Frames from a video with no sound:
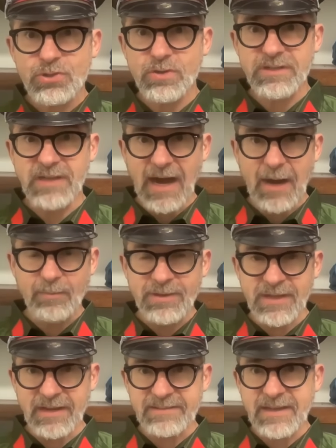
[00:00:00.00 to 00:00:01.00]
to
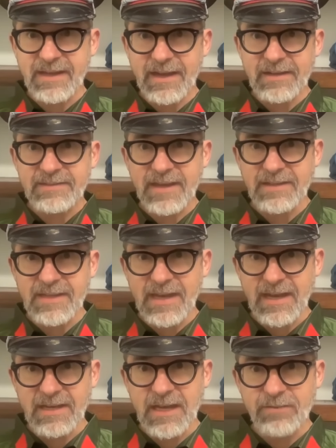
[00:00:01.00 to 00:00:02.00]
adopt the SKS and
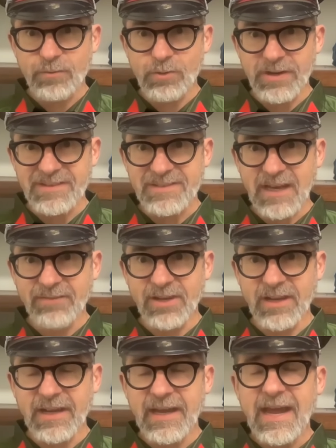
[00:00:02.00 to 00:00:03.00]
the
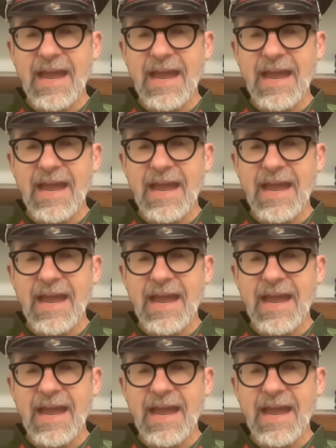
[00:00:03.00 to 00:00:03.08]
AK-47